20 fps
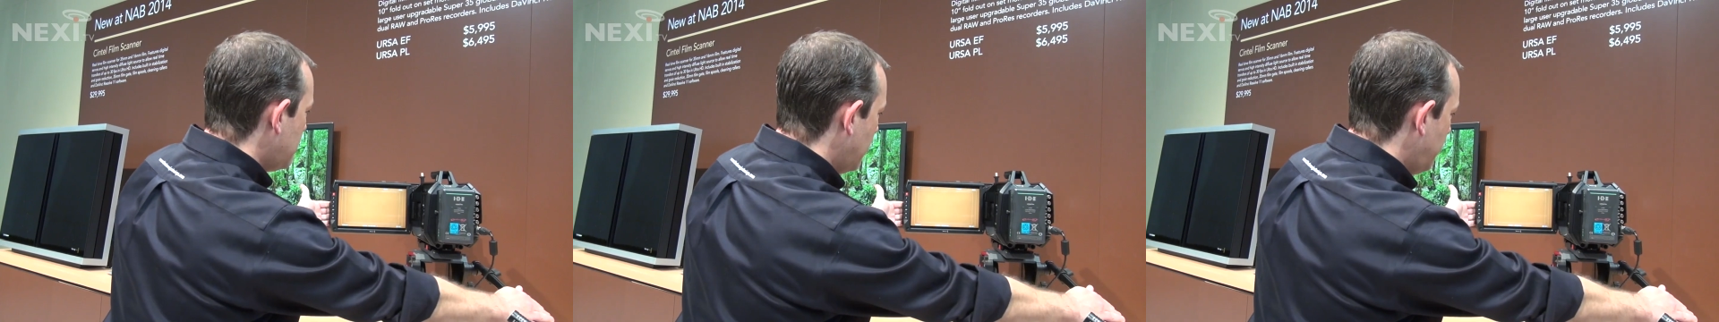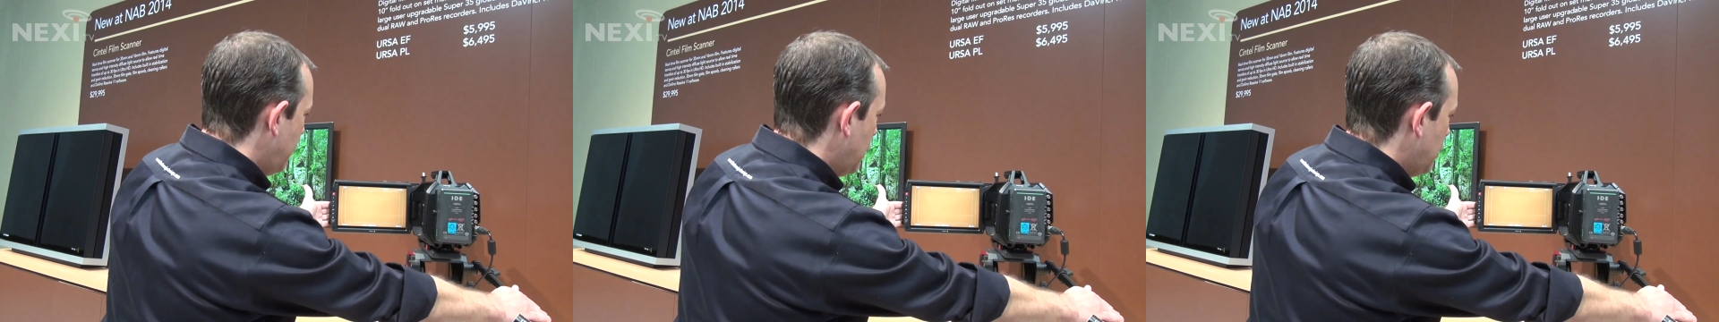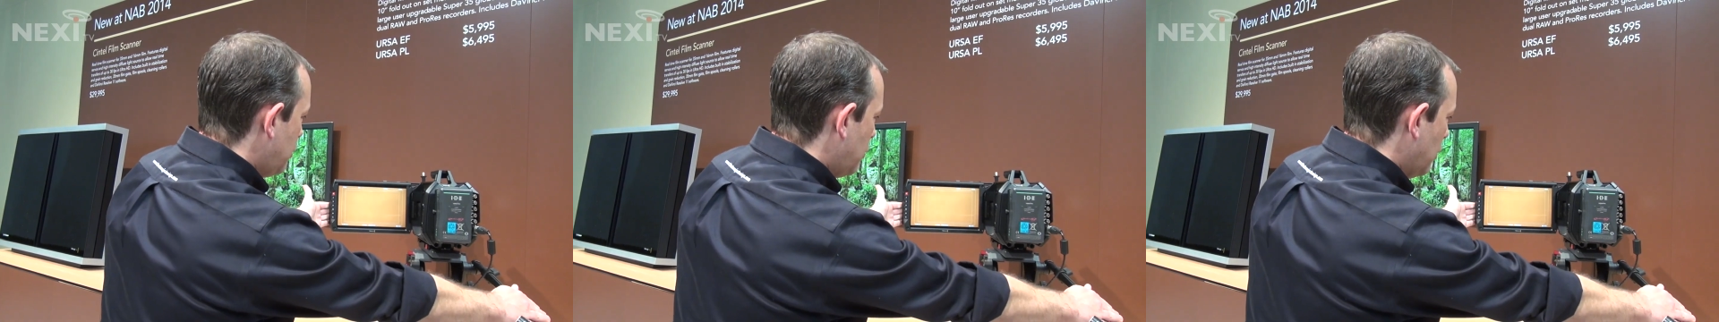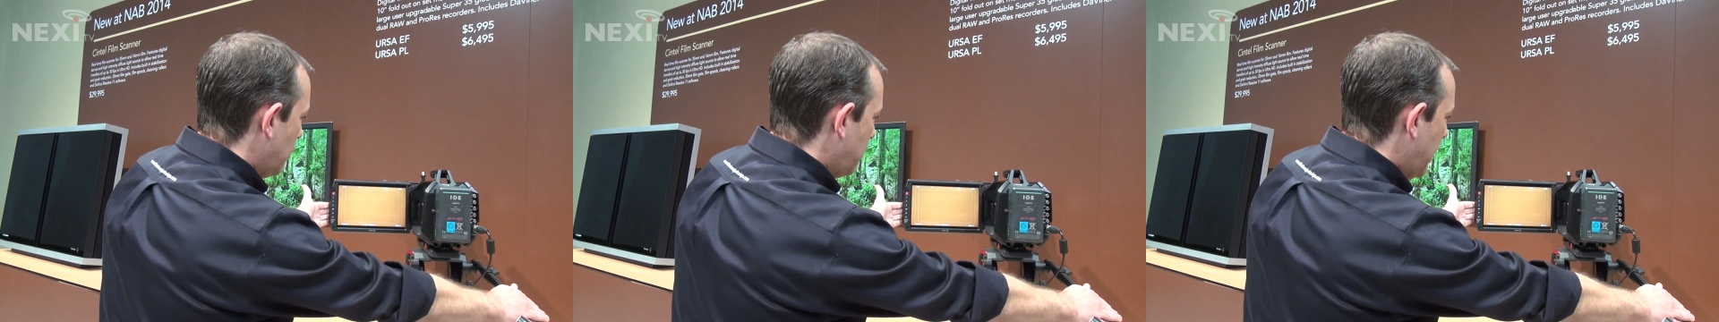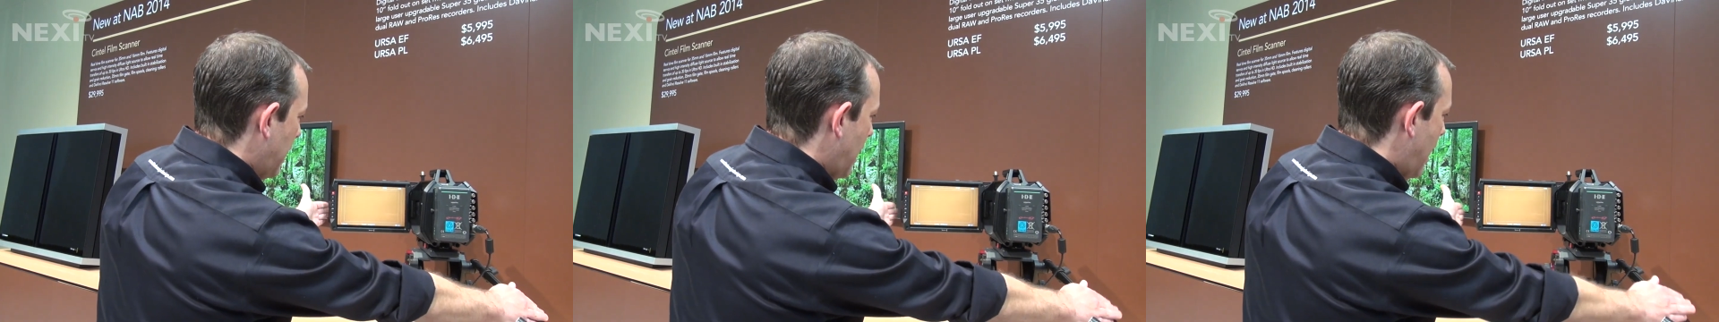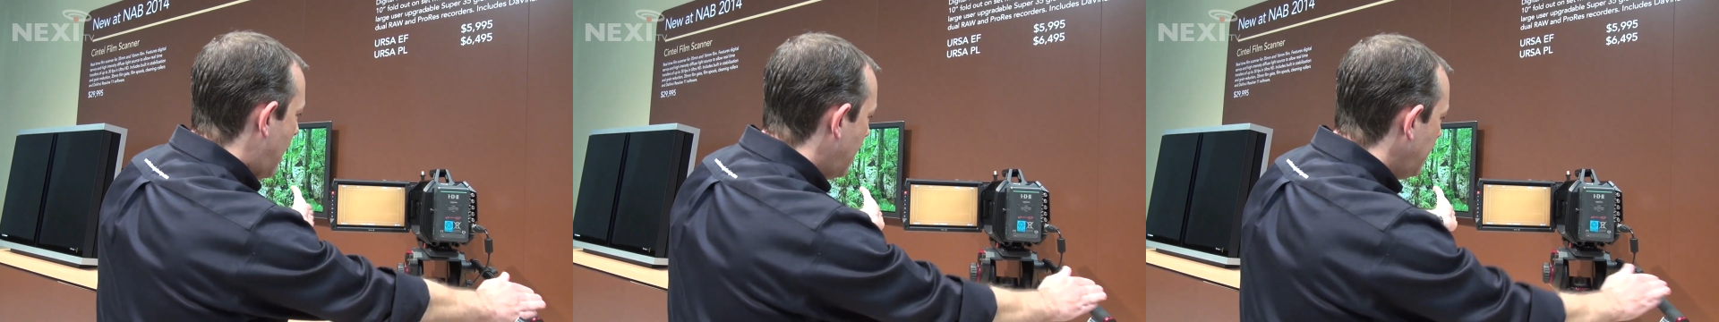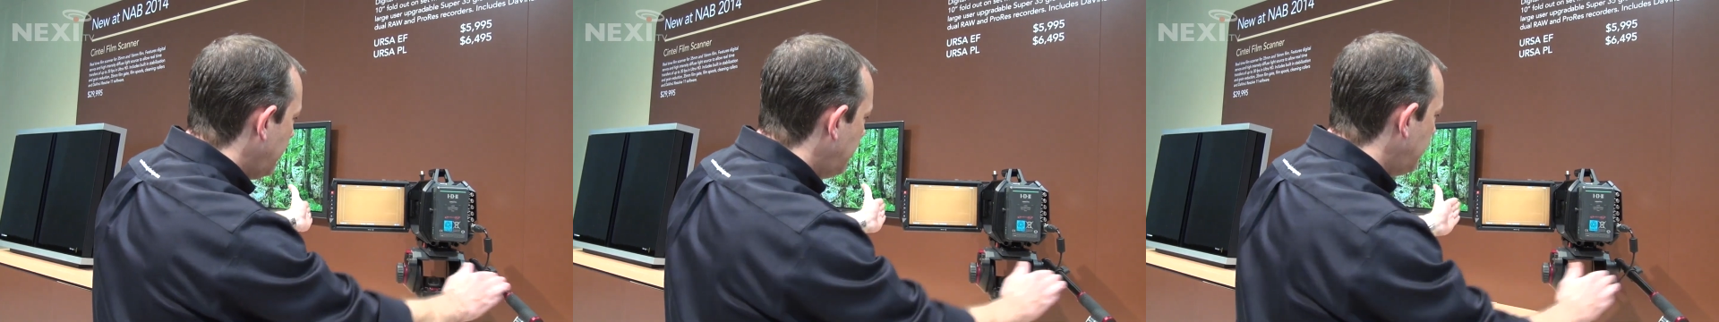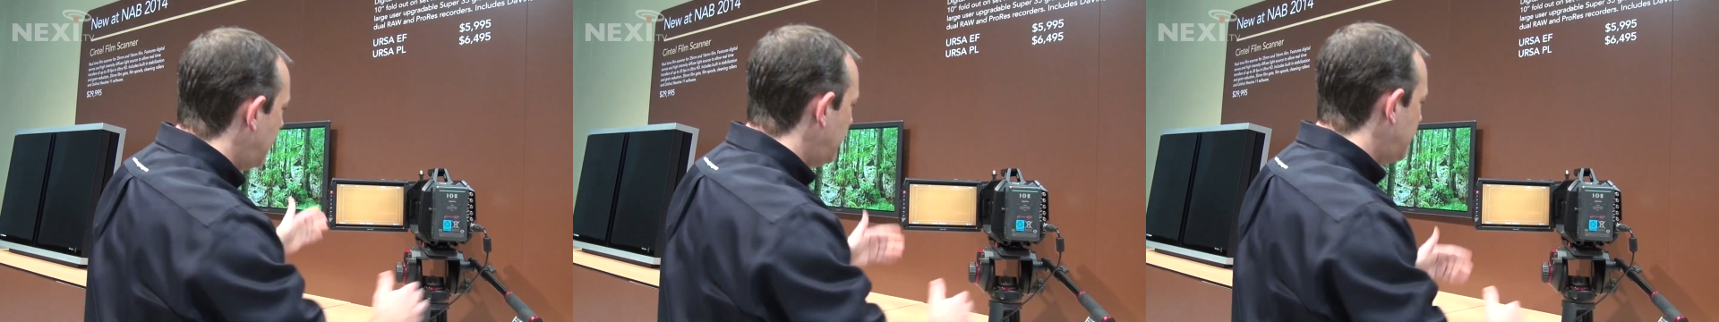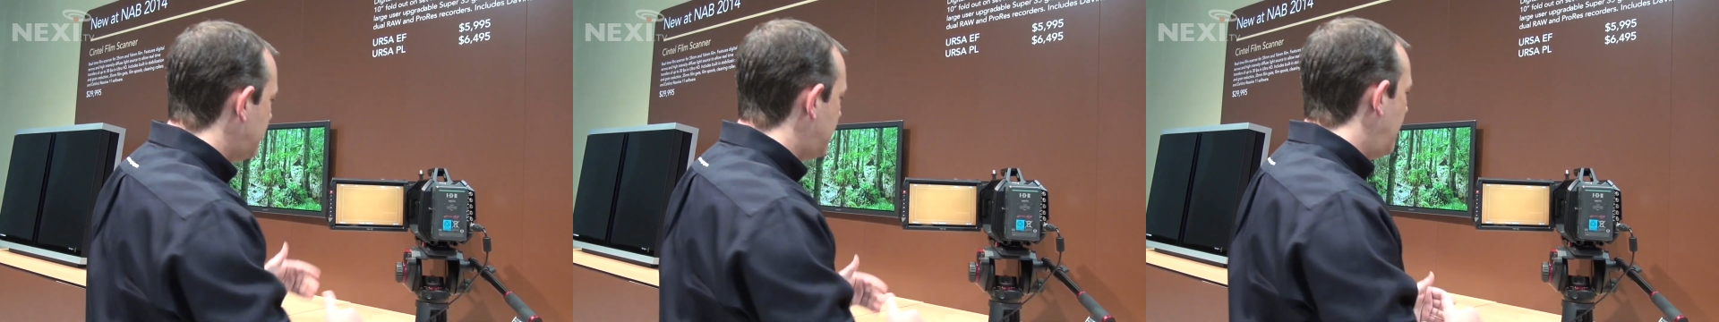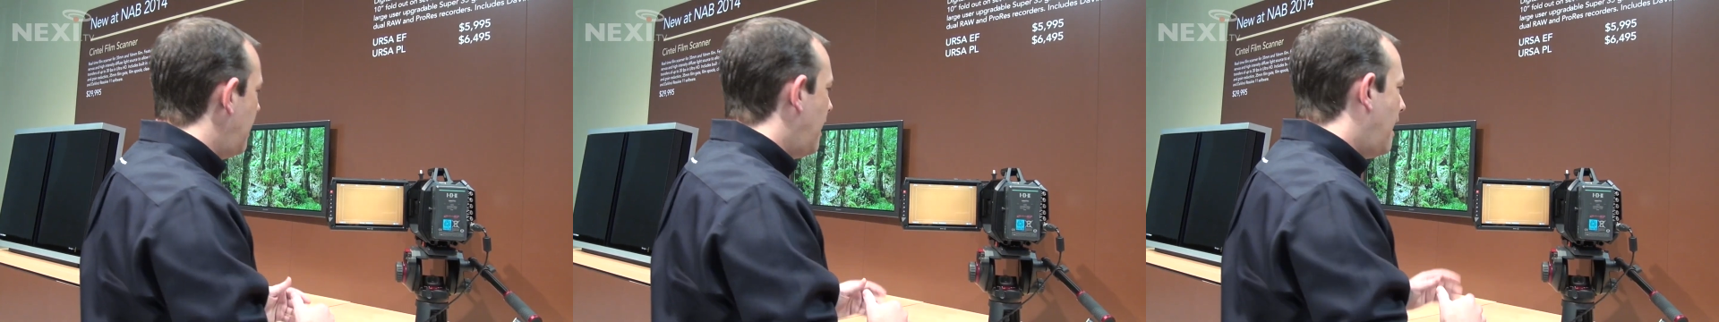so if you stood behind
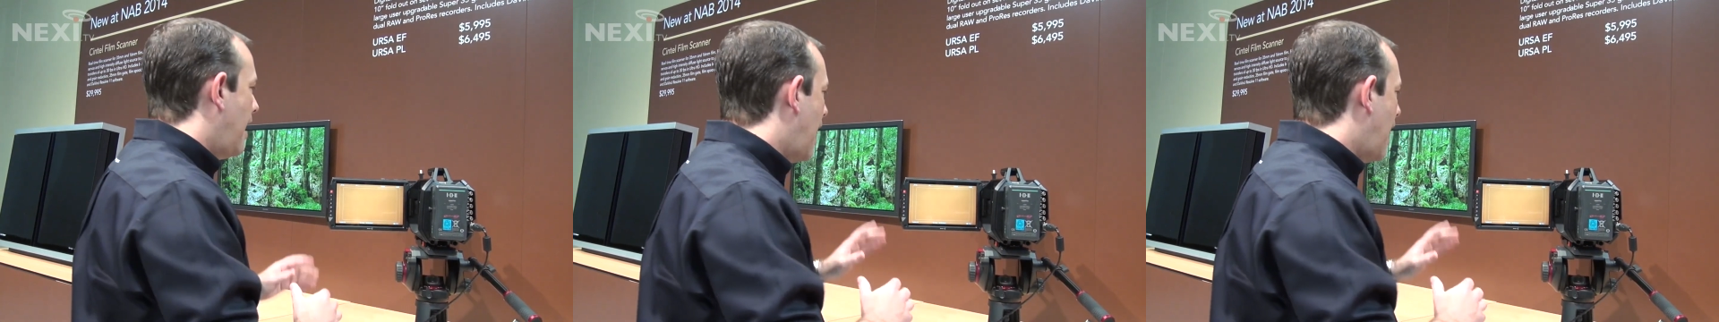it.